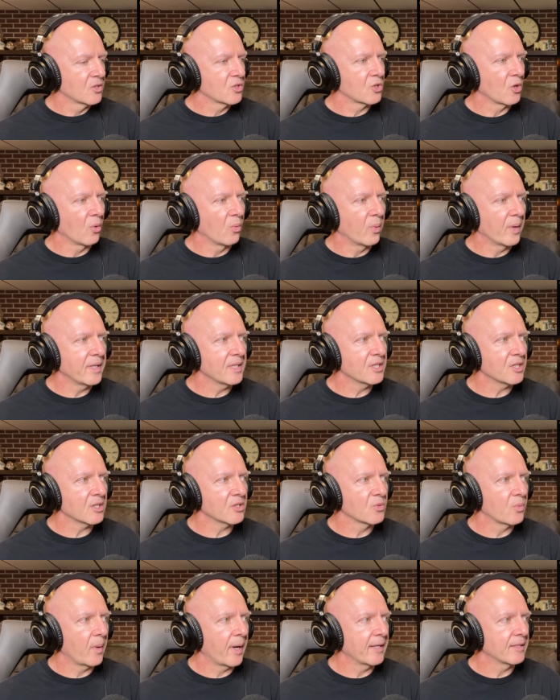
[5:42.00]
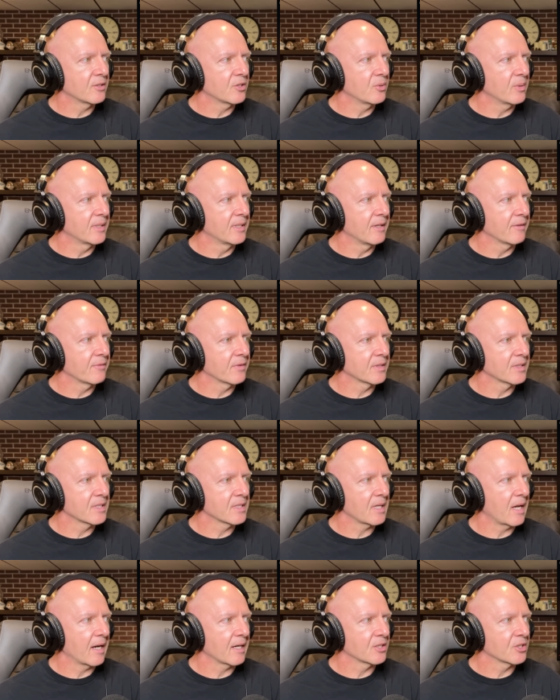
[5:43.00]
So we just went to a different
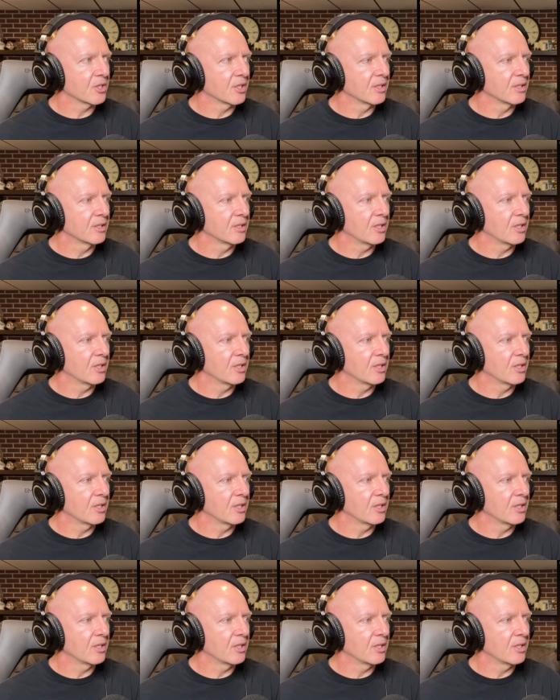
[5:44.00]
section.